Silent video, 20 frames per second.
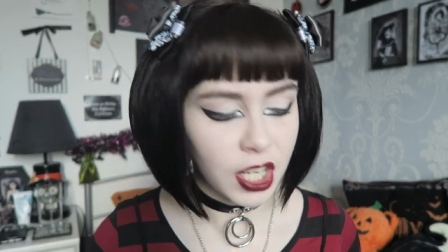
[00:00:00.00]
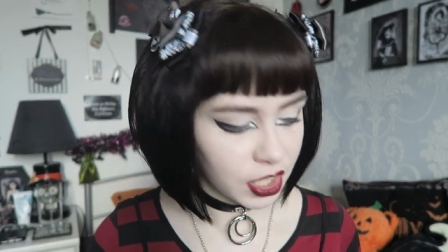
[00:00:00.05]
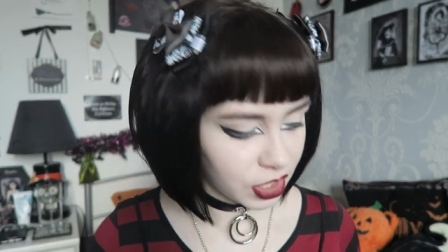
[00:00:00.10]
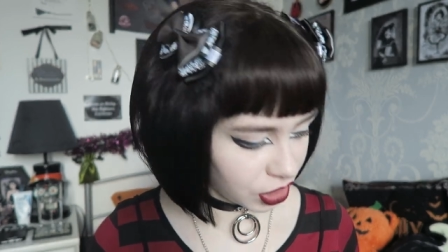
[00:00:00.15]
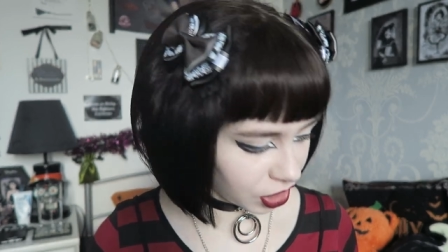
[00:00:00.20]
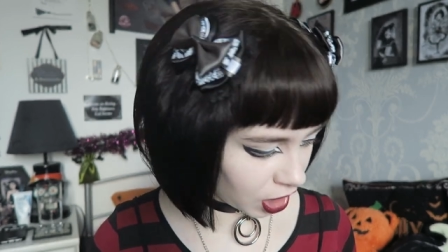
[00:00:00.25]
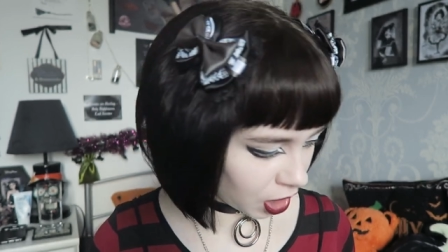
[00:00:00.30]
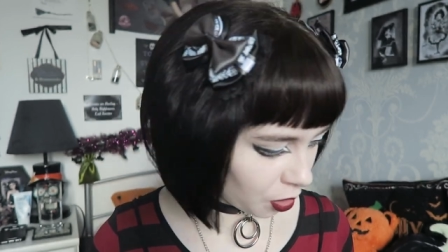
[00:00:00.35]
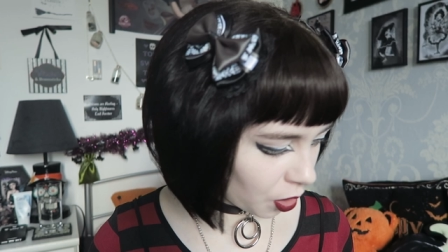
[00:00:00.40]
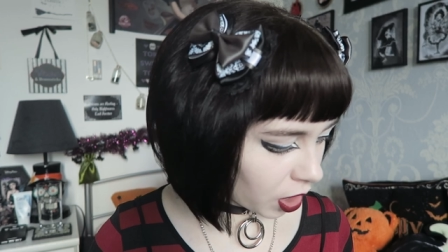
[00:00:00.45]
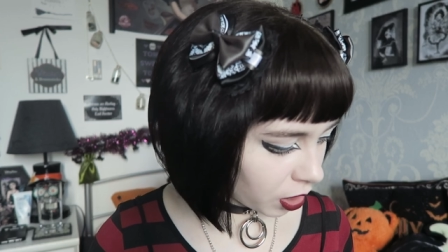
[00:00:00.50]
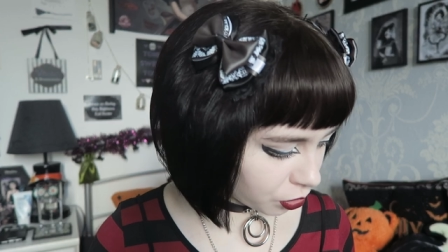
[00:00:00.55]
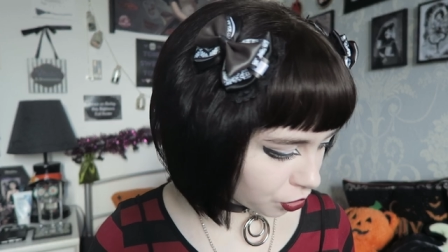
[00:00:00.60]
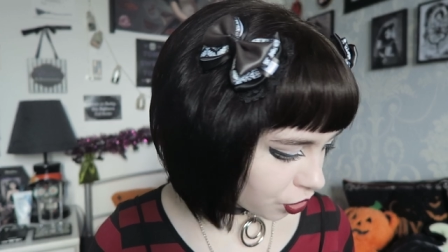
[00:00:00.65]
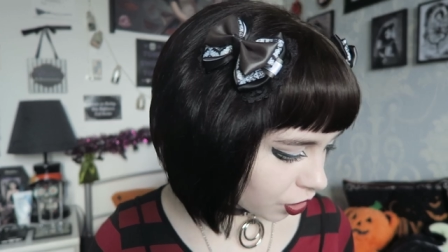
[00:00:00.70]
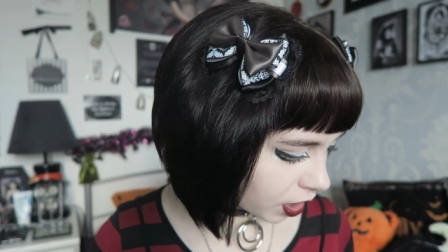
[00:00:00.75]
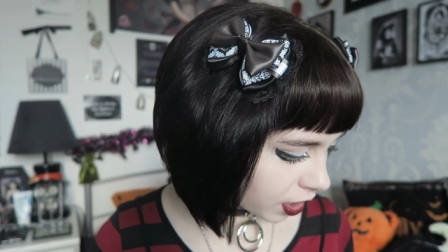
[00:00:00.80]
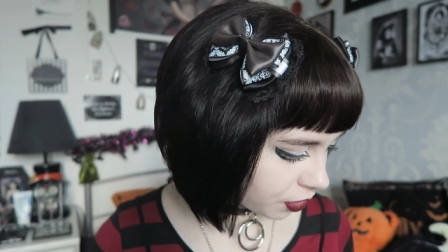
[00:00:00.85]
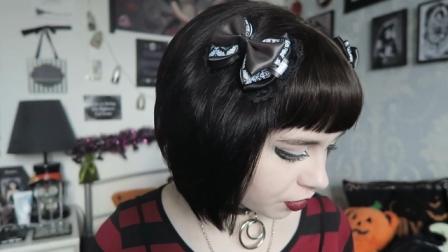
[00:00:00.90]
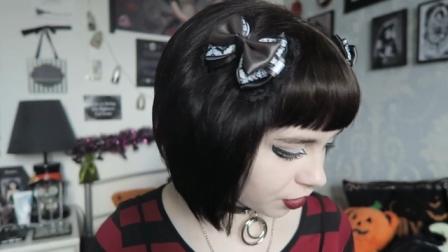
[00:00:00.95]
So I'll
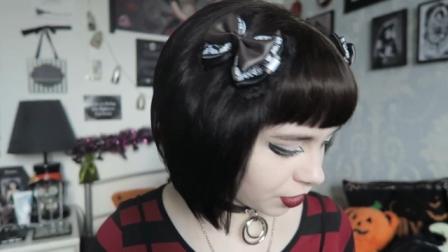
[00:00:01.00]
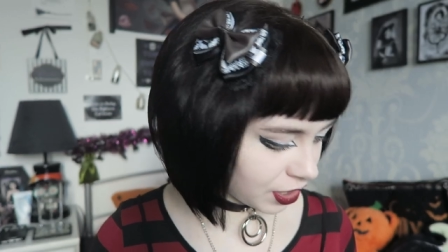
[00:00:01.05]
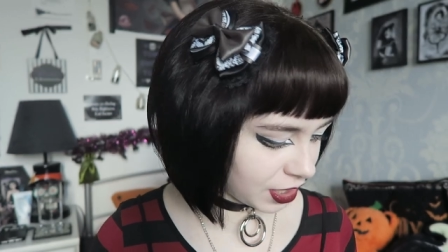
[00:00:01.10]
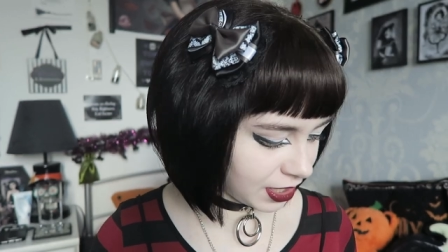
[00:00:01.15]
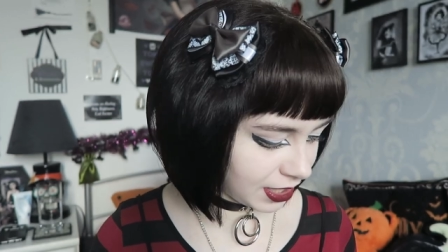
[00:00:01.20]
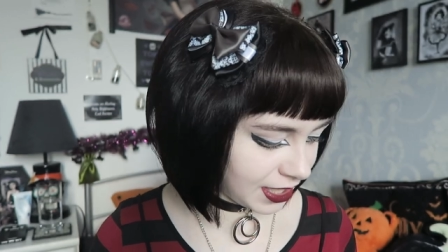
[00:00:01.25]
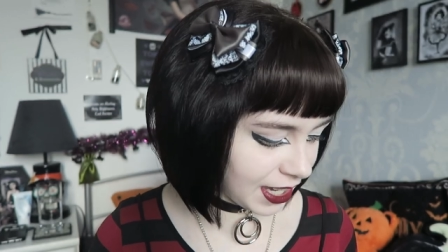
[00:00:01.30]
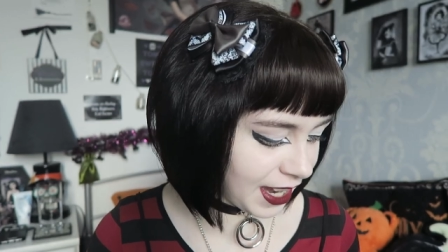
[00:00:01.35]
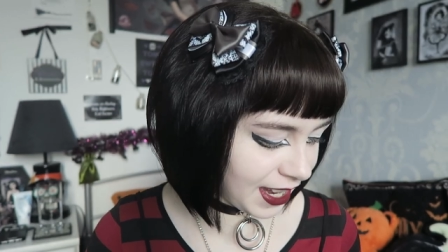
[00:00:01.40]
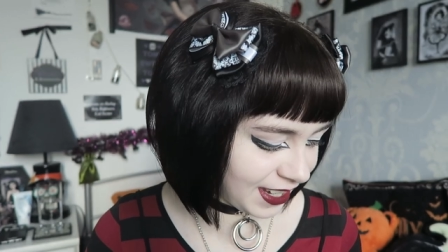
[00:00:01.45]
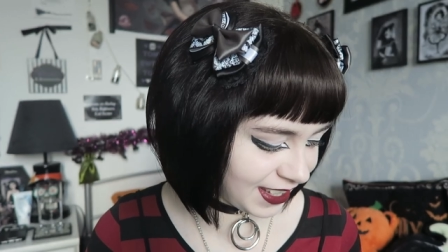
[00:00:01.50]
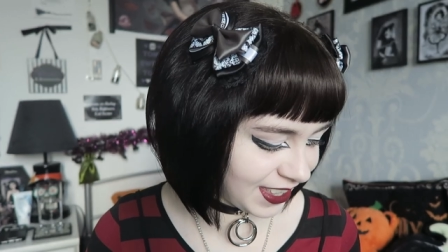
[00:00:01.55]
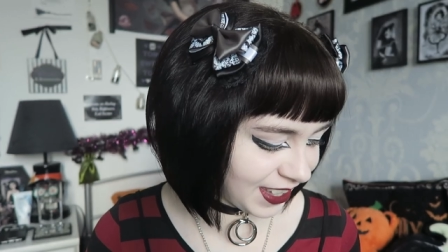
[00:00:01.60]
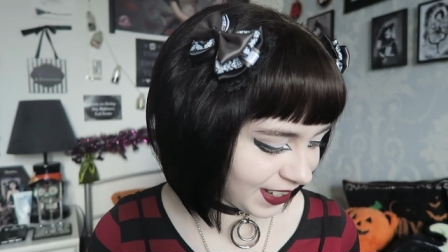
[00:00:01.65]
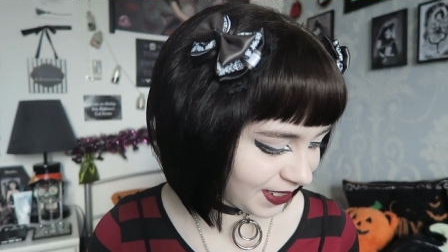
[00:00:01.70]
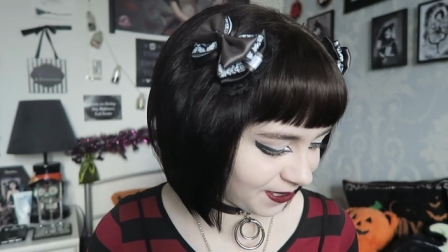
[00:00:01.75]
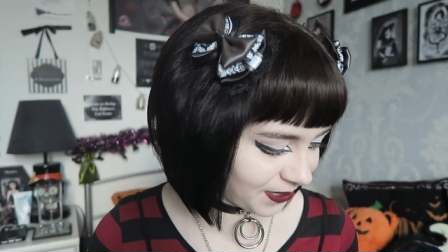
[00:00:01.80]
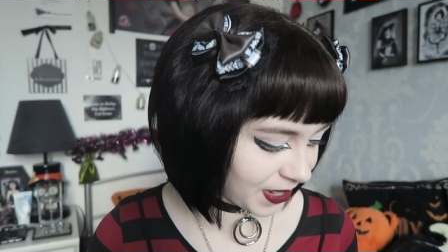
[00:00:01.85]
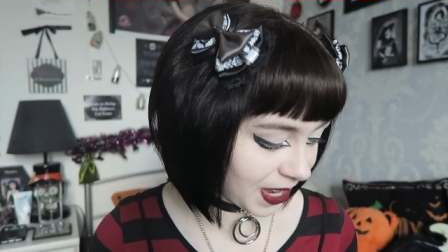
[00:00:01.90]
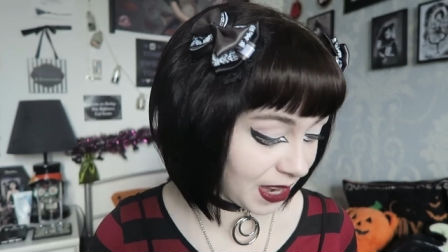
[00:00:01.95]
try not to say
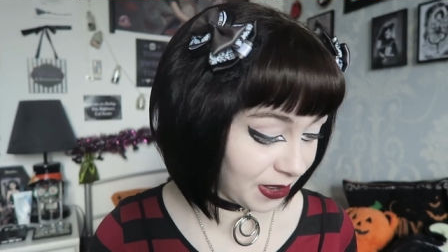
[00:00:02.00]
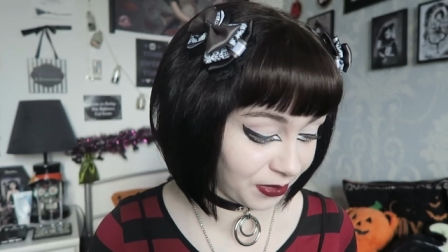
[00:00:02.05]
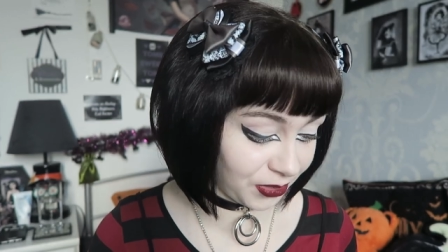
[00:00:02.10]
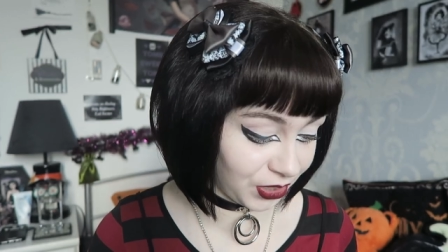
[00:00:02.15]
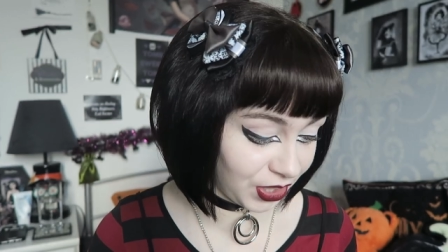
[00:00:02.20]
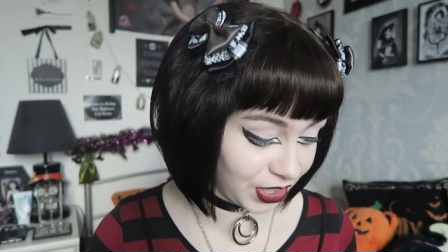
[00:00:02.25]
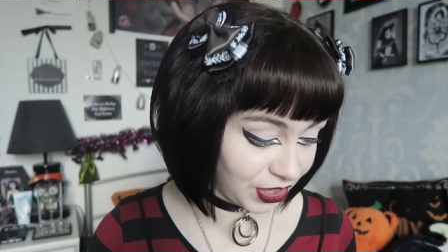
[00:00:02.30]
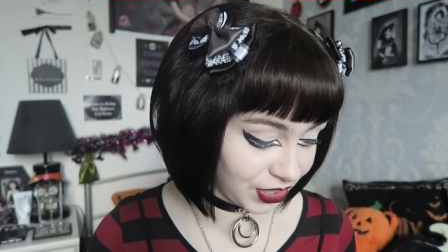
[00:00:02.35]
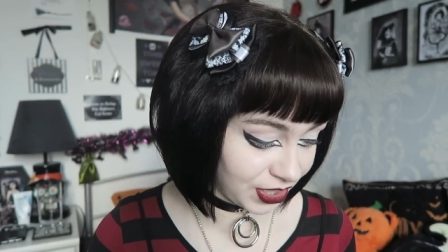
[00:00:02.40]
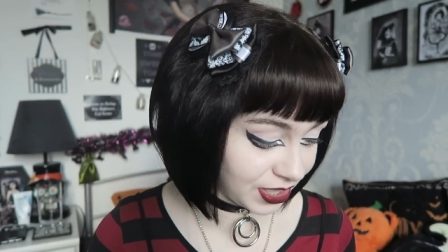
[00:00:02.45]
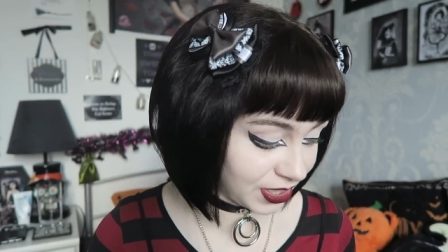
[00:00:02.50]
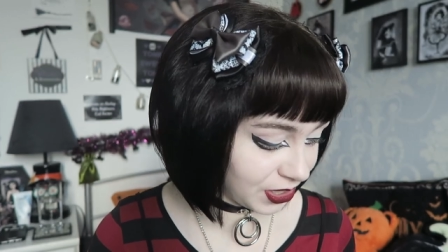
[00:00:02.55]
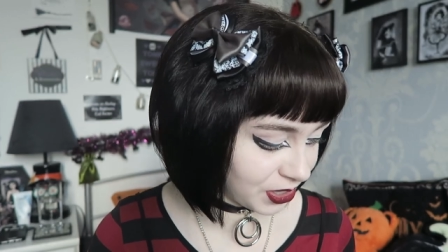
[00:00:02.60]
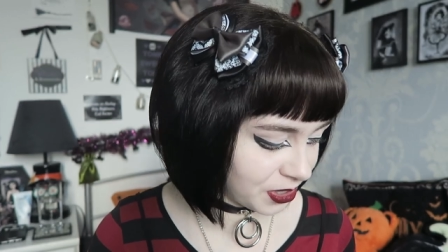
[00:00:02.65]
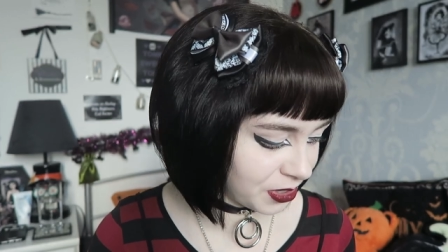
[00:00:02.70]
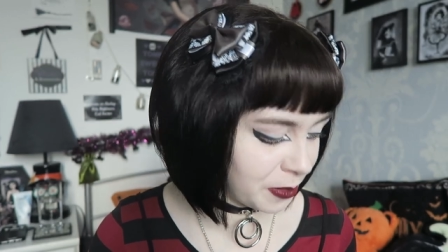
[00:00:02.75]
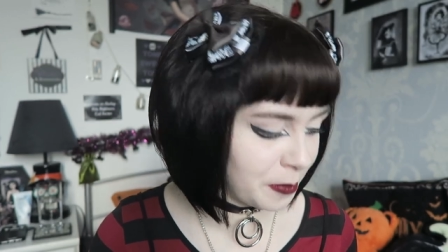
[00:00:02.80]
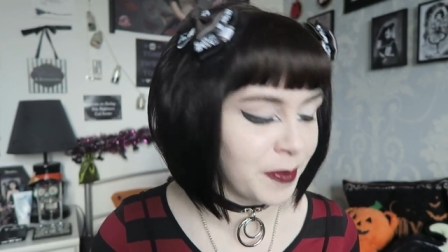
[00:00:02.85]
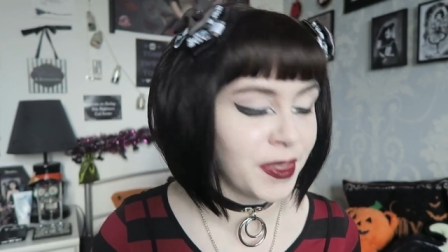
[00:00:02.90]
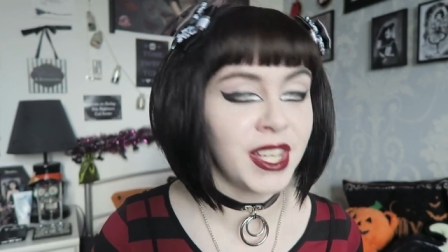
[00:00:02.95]
that for every
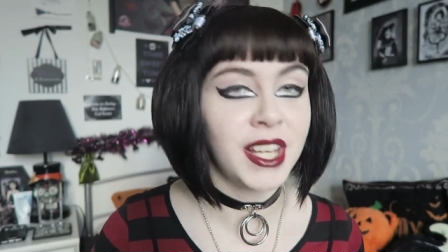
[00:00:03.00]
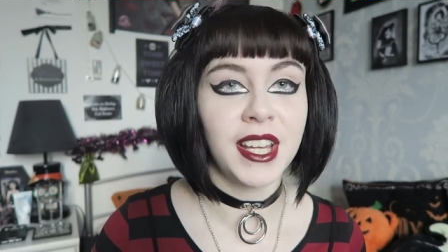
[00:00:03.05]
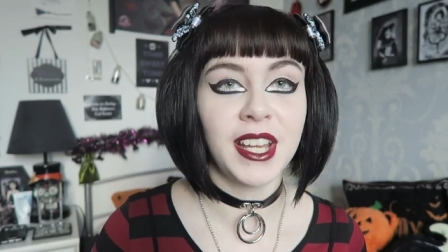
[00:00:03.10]
crystal.